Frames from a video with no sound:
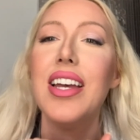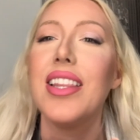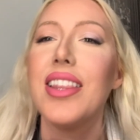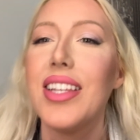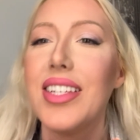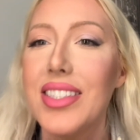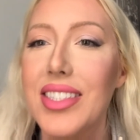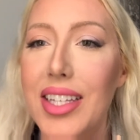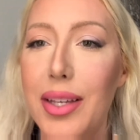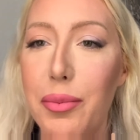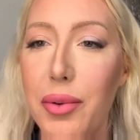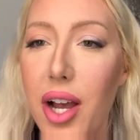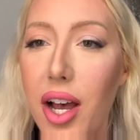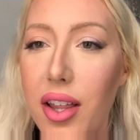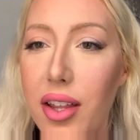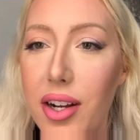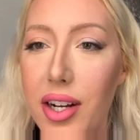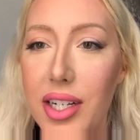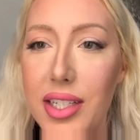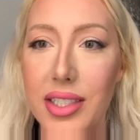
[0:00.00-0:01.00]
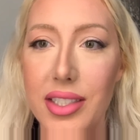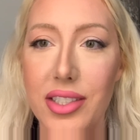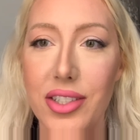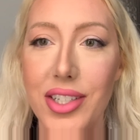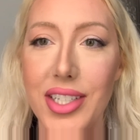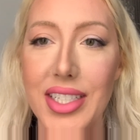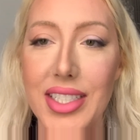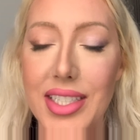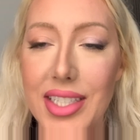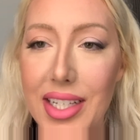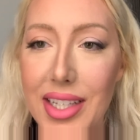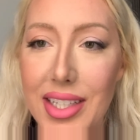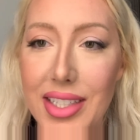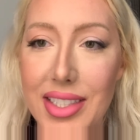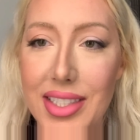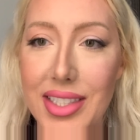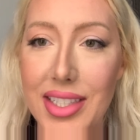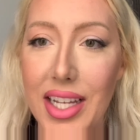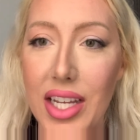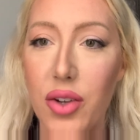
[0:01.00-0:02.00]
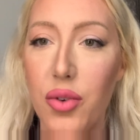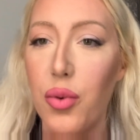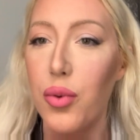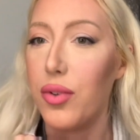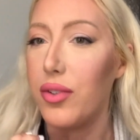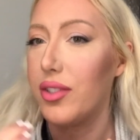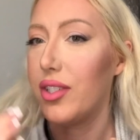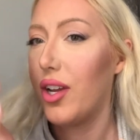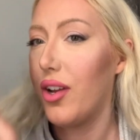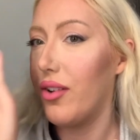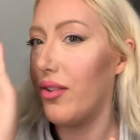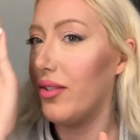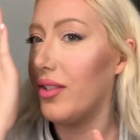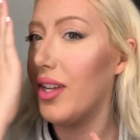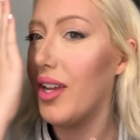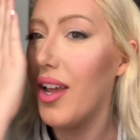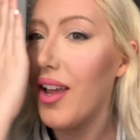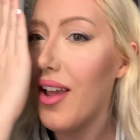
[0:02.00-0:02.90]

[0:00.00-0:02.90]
this lip color, and as you can see, this is like cool toned.